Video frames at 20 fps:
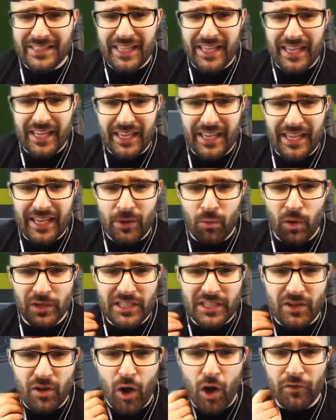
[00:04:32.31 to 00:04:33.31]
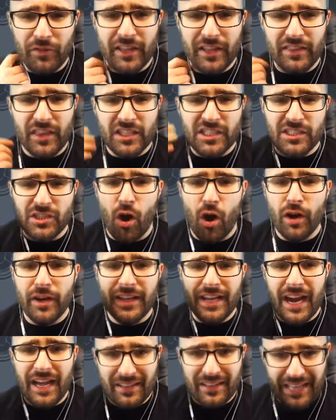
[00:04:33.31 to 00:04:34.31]
the, what's it called? The, the
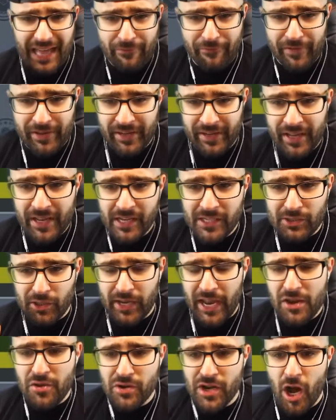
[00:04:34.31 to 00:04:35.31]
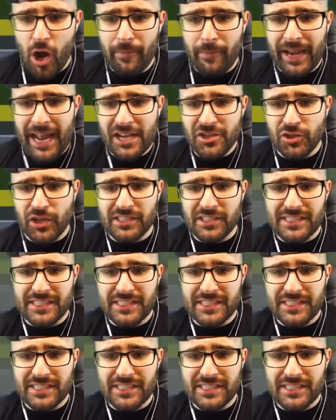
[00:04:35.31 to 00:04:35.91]
starting eleven. So there you go, man. As you can